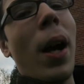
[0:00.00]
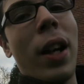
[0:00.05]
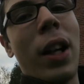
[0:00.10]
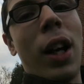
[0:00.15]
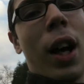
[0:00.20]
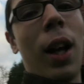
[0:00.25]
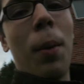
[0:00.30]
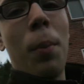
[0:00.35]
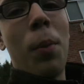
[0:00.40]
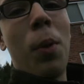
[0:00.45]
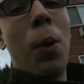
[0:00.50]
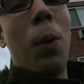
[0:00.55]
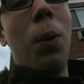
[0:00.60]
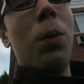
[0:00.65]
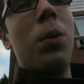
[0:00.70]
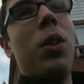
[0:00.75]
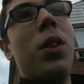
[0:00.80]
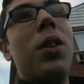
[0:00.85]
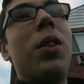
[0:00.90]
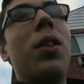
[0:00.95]
my god, I'm
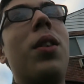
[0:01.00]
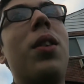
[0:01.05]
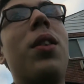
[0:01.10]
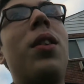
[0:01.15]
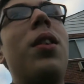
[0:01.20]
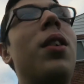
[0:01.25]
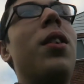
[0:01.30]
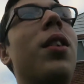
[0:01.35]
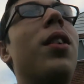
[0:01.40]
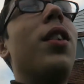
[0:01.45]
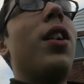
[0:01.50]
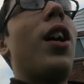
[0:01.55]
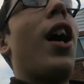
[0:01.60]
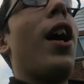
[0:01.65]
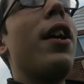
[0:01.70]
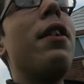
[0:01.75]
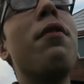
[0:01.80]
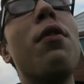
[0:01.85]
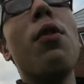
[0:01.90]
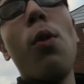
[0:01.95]
cold.
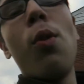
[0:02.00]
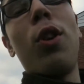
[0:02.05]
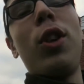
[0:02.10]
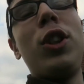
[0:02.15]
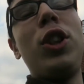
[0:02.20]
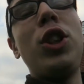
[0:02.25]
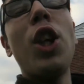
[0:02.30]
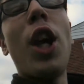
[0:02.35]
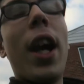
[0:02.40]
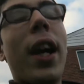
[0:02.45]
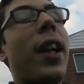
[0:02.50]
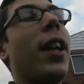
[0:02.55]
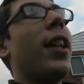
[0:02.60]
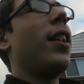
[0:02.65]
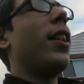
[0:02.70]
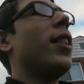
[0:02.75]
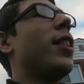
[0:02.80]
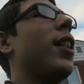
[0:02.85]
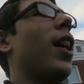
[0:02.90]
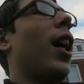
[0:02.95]
I even wore a
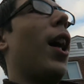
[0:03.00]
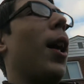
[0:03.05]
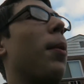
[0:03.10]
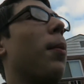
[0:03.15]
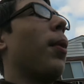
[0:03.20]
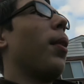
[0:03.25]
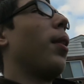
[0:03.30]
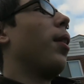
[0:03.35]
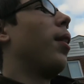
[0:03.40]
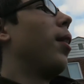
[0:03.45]
jacket this time.